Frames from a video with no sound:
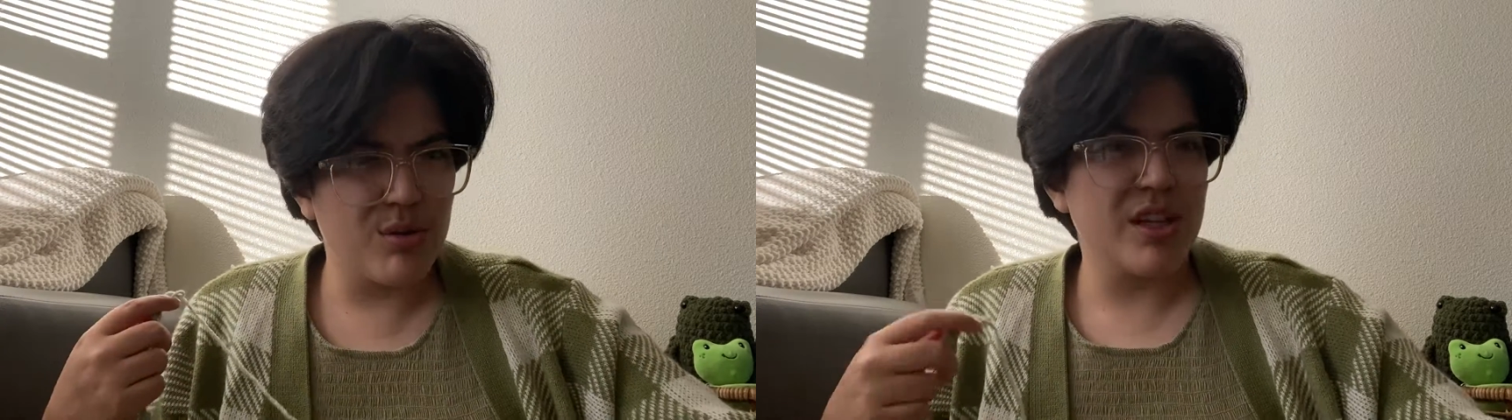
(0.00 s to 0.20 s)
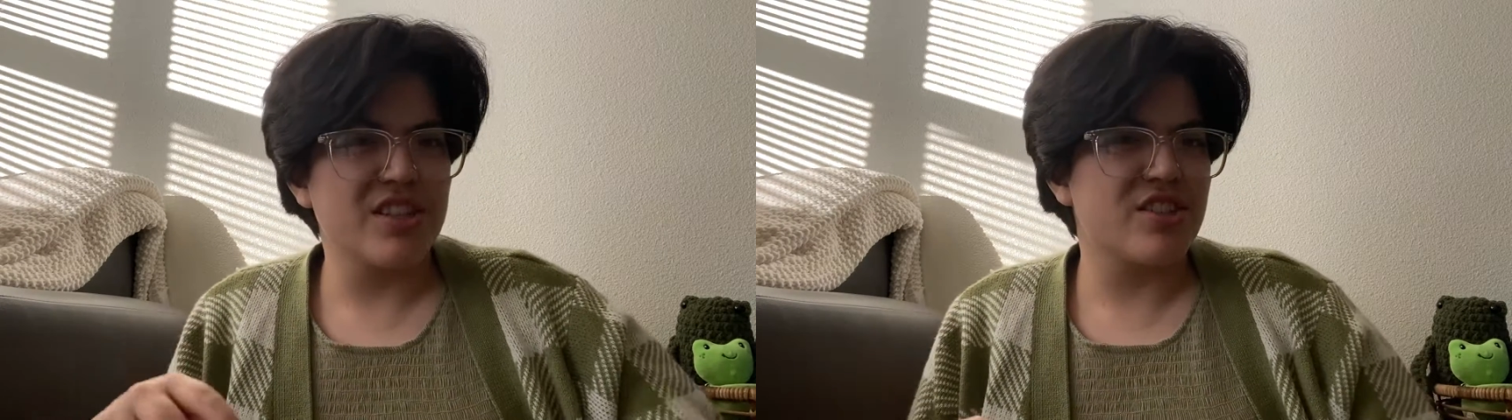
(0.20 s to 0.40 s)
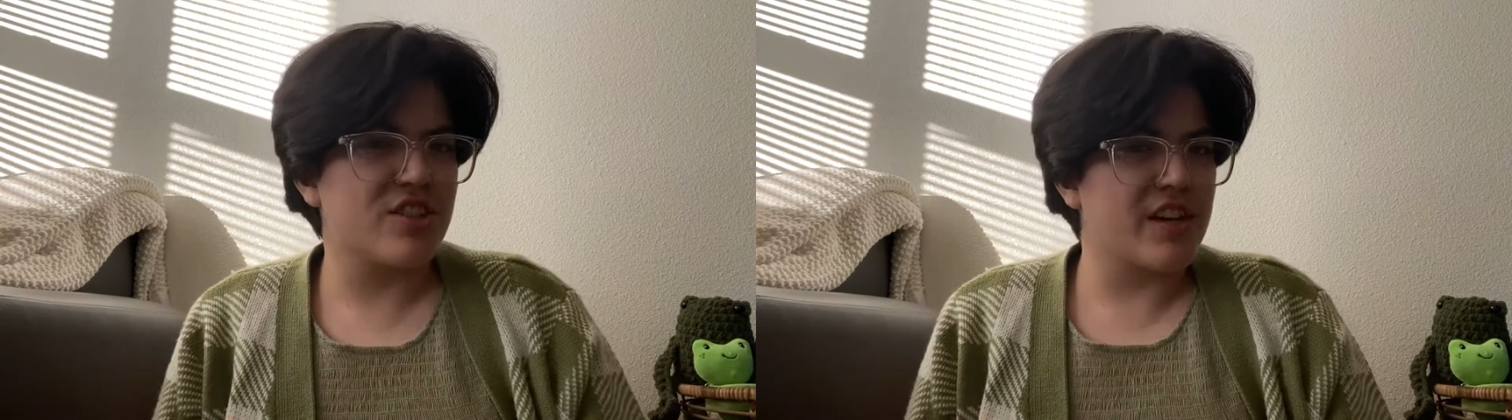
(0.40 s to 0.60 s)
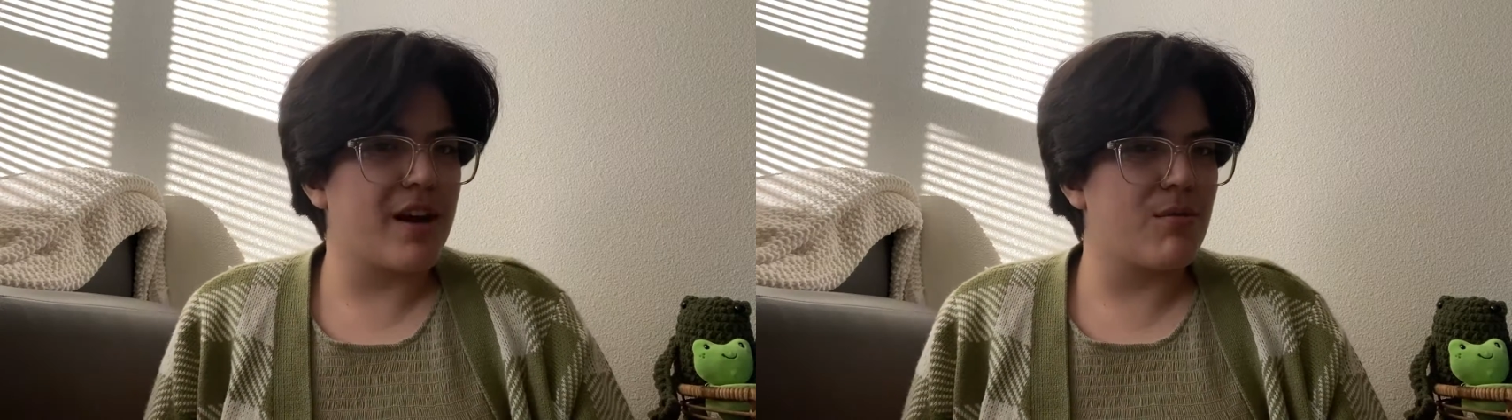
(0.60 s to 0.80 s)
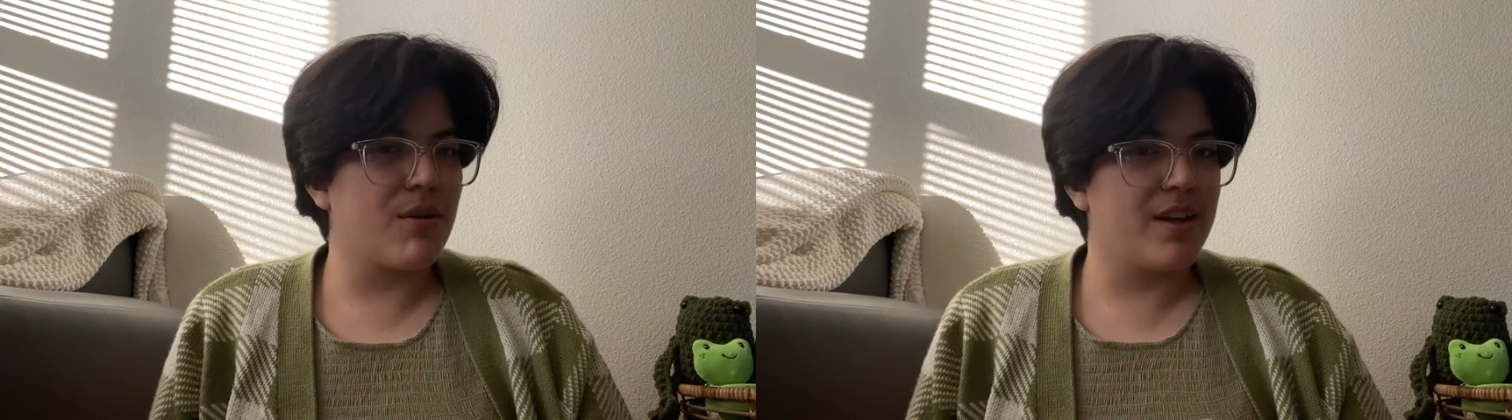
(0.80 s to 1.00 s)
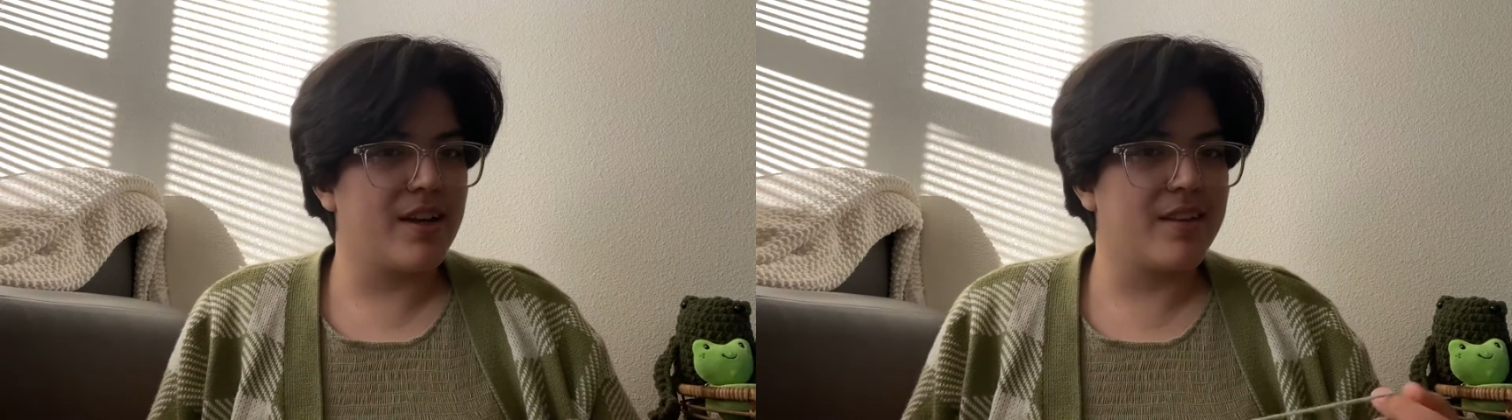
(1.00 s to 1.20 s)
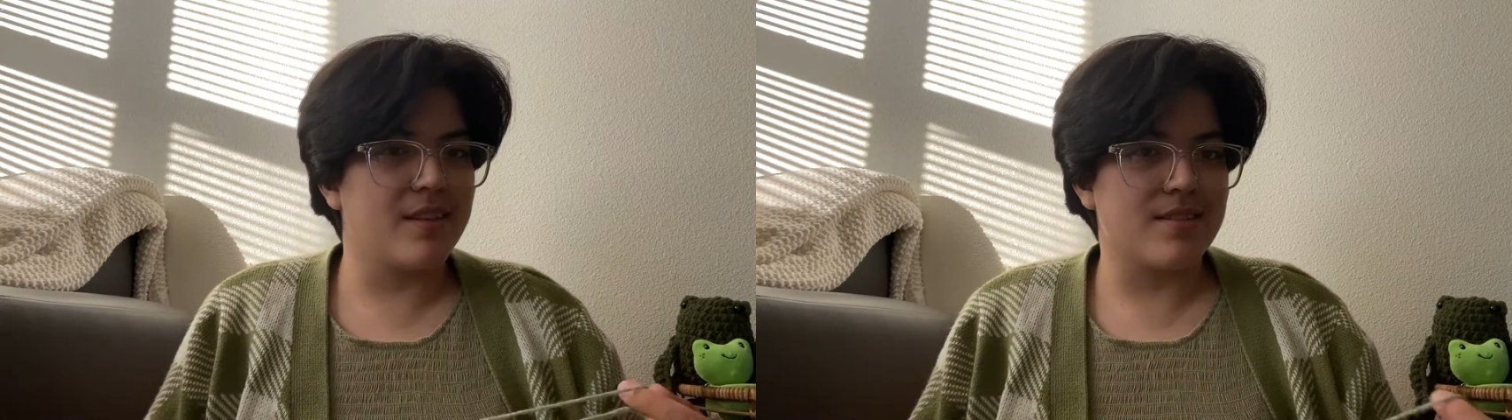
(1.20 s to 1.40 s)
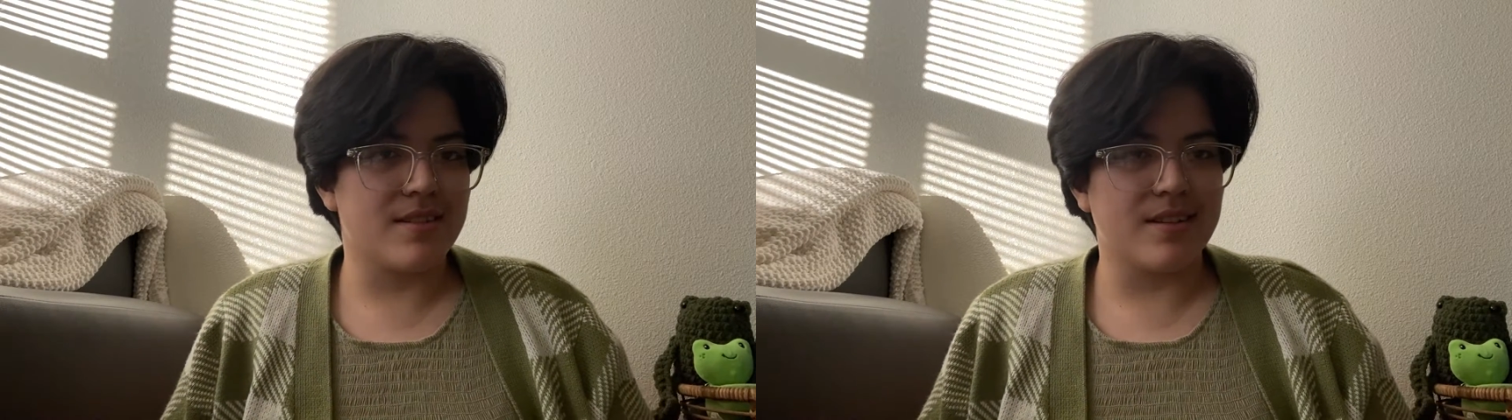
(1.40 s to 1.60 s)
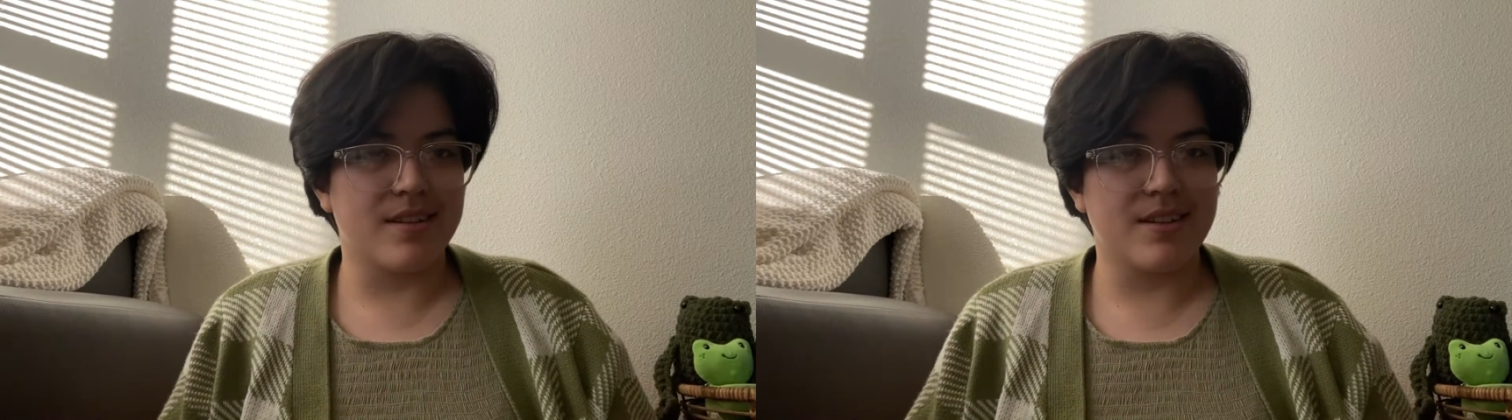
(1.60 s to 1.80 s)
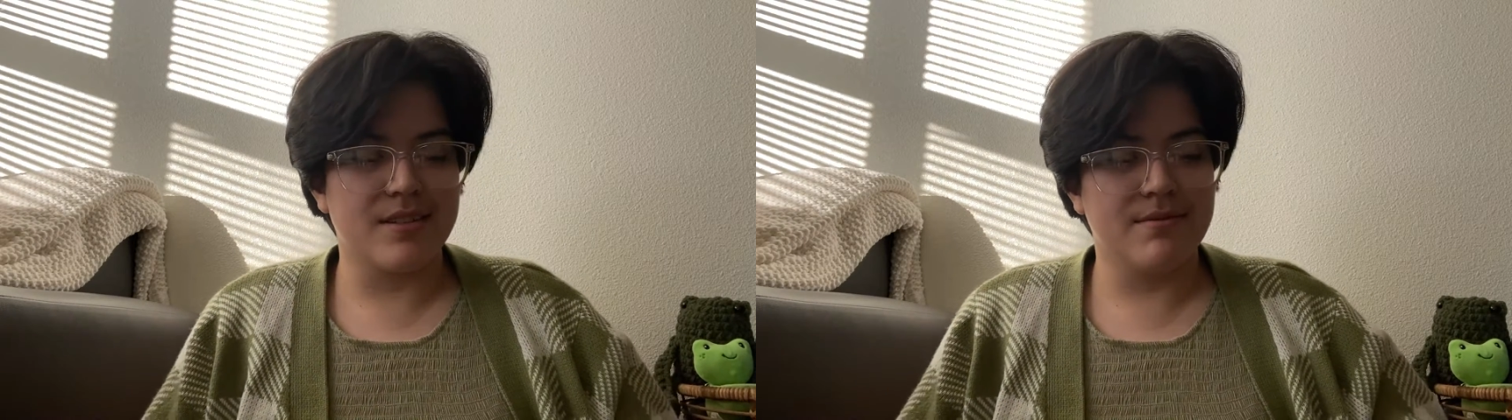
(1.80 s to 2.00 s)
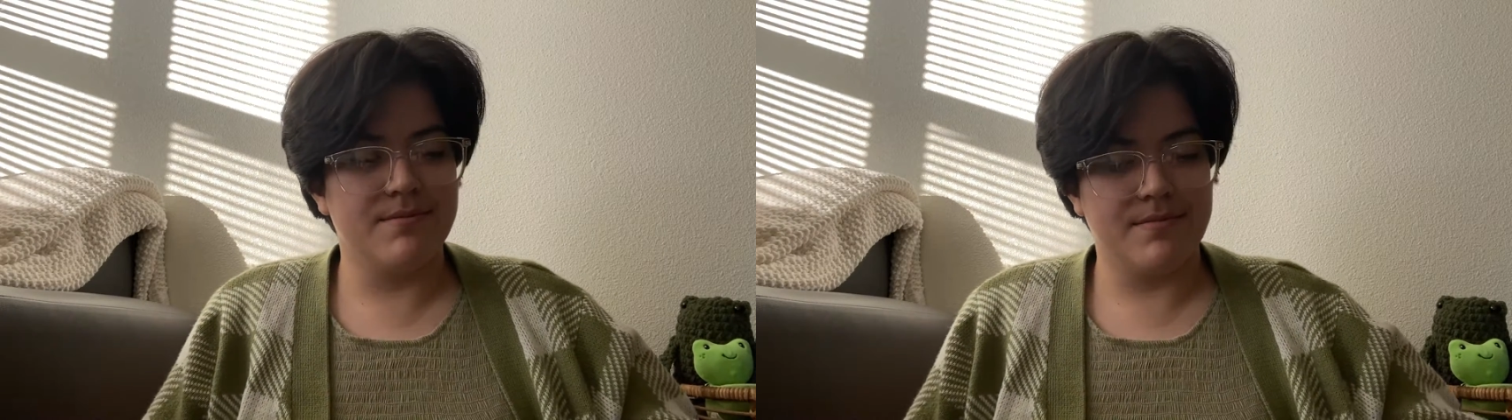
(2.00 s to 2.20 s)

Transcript: let's chat while I get this done.